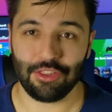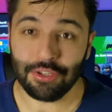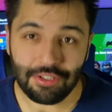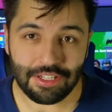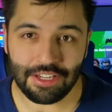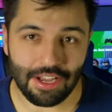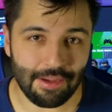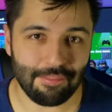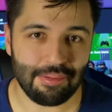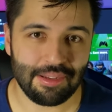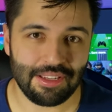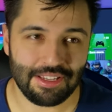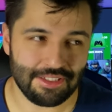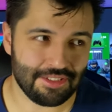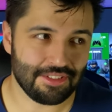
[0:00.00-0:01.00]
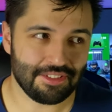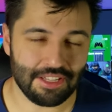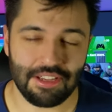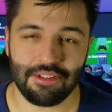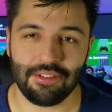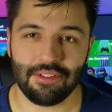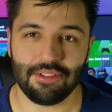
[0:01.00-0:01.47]
30 up is
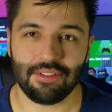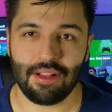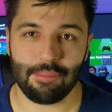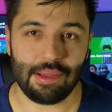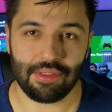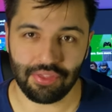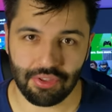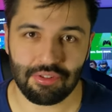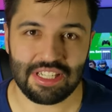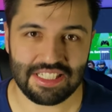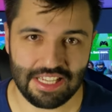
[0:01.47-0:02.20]
still about three